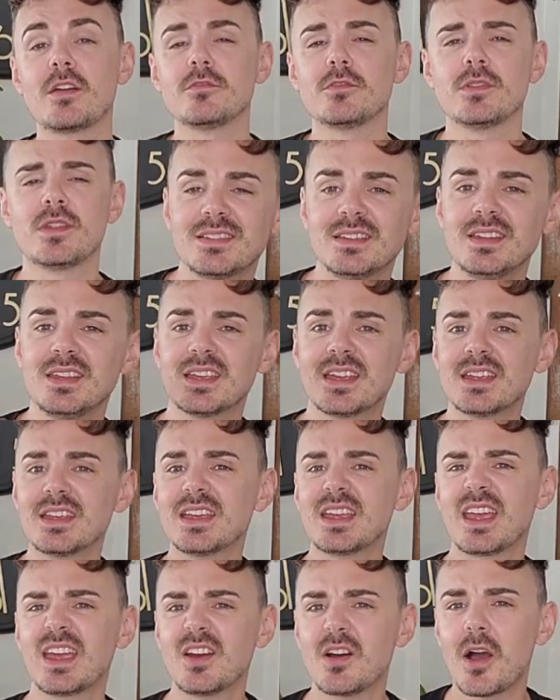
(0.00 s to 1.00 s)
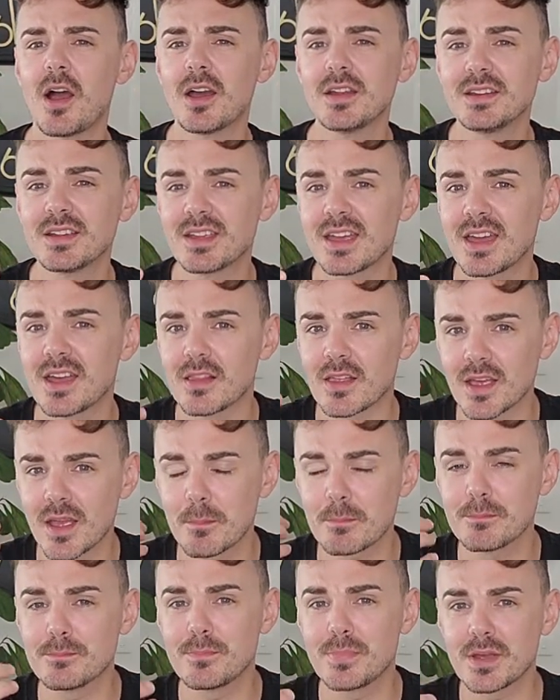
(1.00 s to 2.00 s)
in there. You can kind of get like a
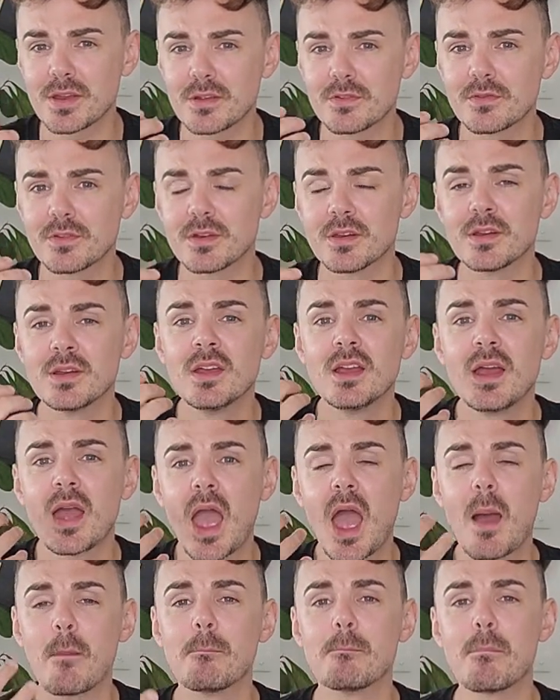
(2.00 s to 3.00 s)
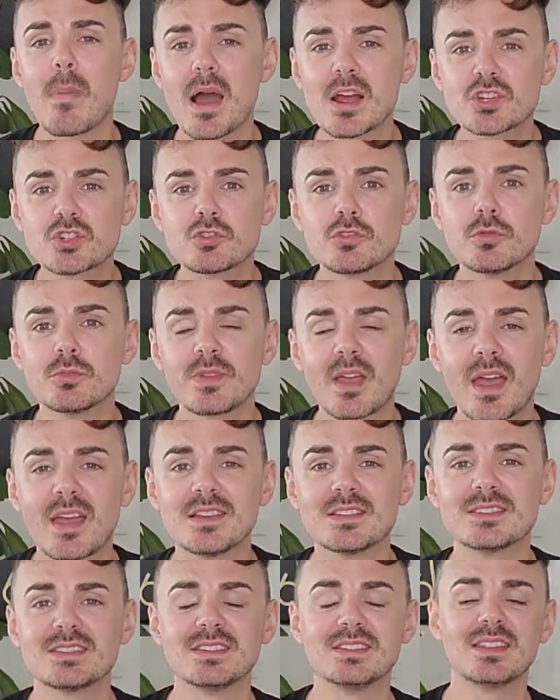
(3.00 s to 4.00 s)
bit of a mushroom
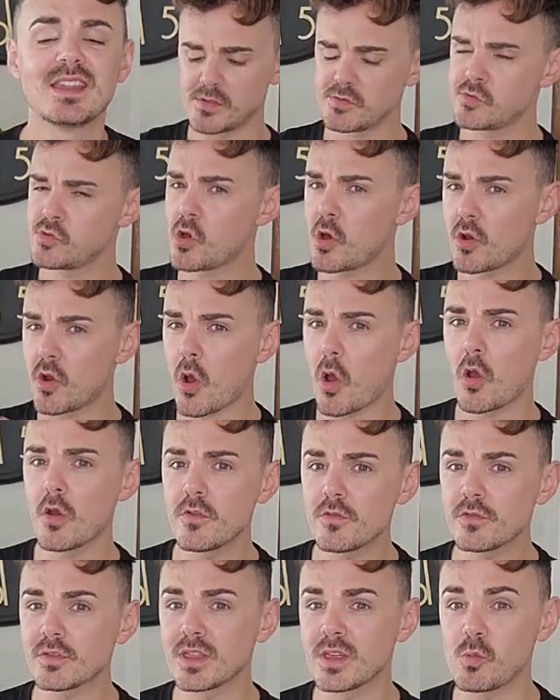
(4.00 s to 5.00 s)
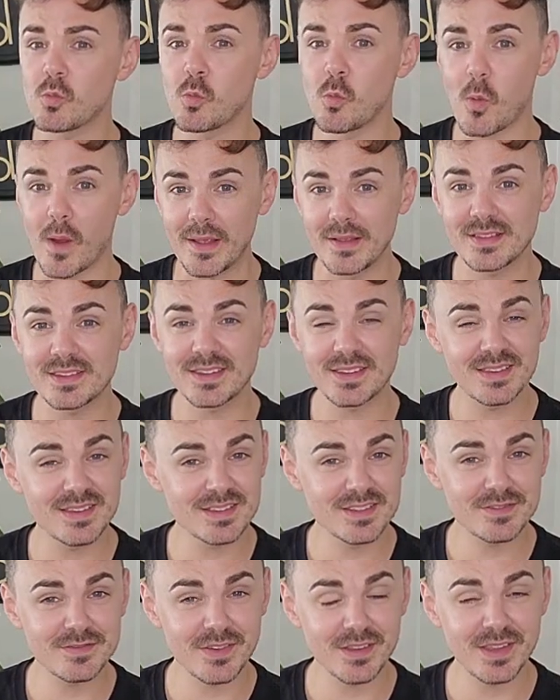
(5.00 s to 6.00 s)
taste in there. Not overly wheaty.
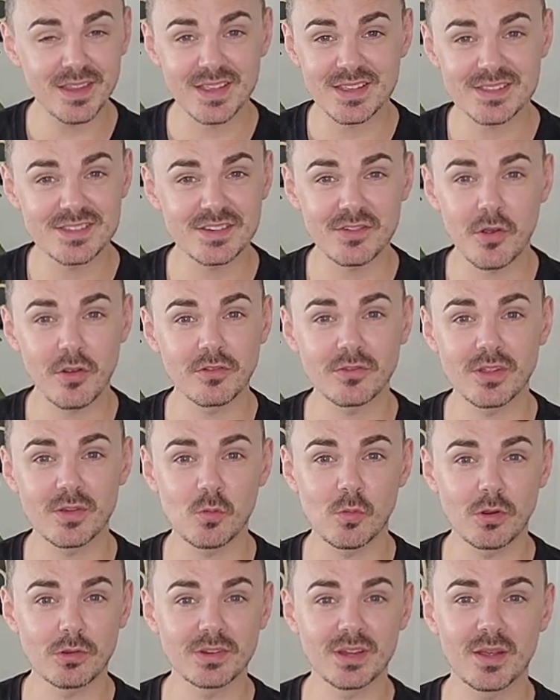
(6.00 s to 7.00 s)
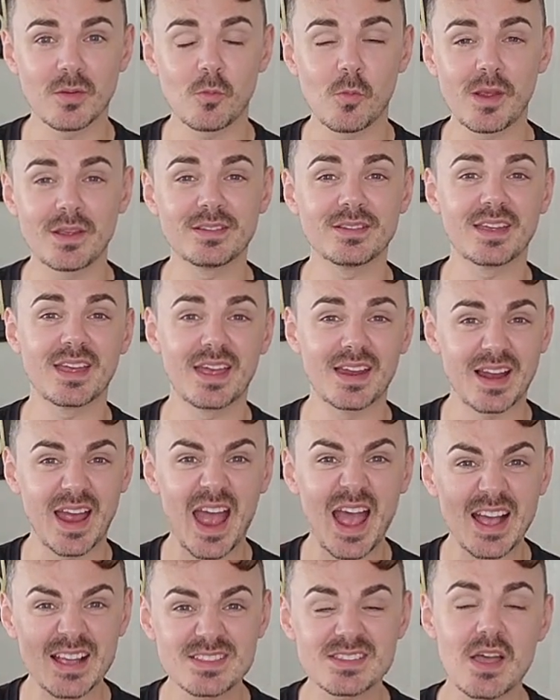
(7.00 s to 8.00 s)
This filling isn't overly wheaty. It
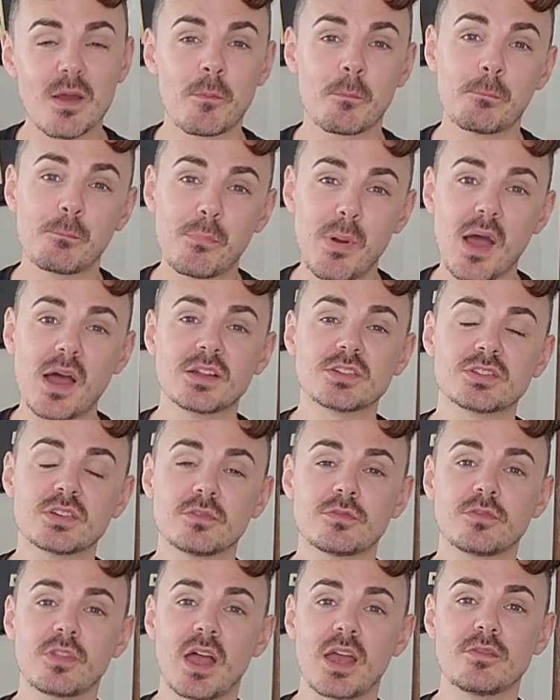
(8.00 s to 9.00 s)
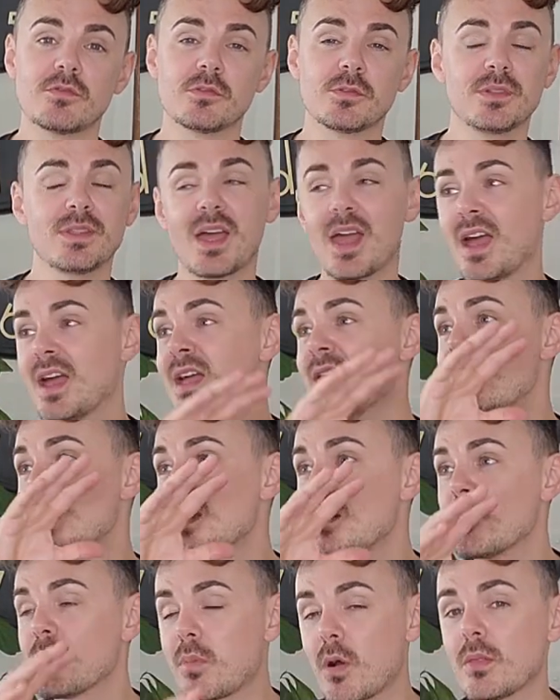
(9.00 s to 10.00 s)
has a bunch of flavor in there.
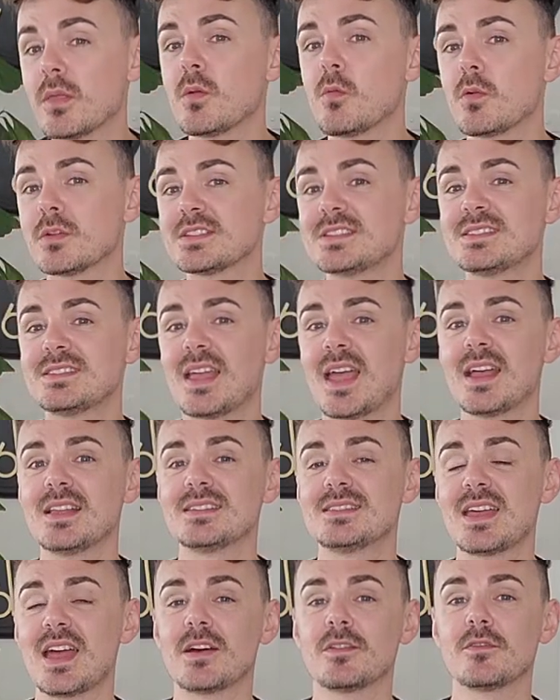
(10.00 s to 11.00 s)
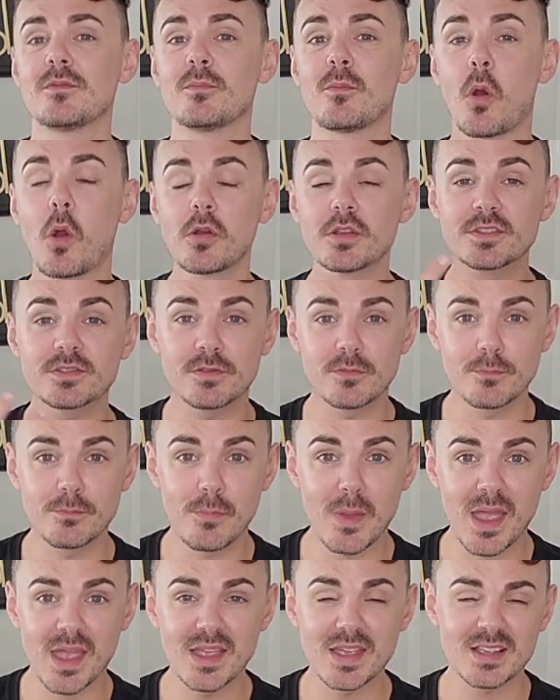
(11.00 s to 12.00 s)
Probably what stands out most for
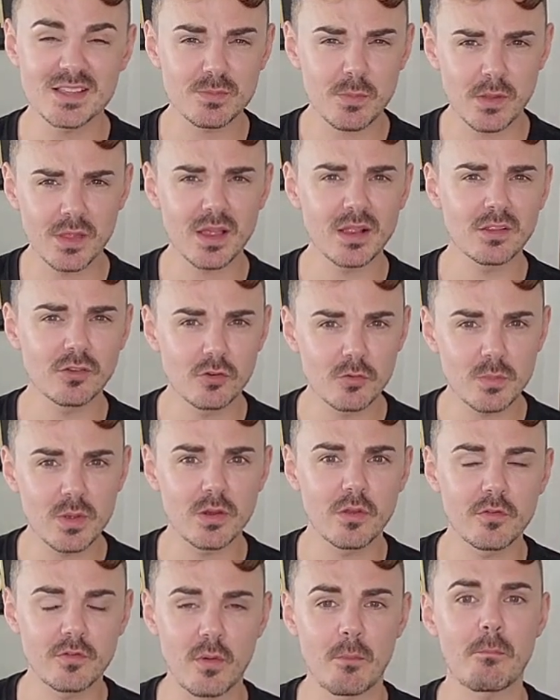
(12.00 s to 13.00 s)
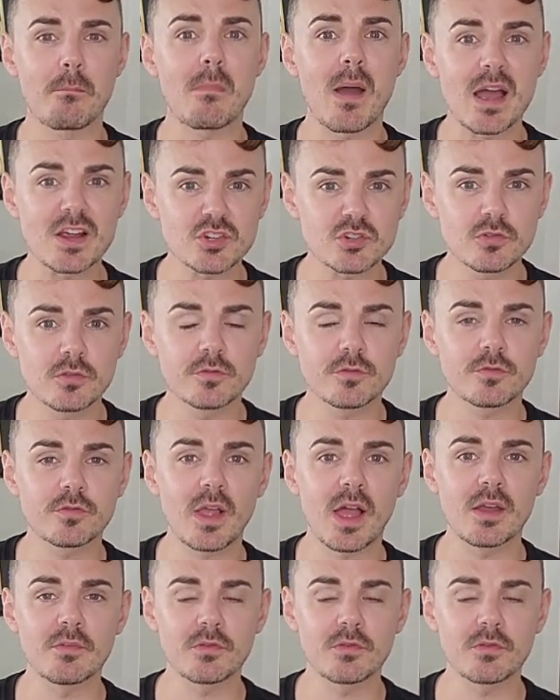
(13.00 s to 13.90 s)
me is probably a little bit of a mushroom flavor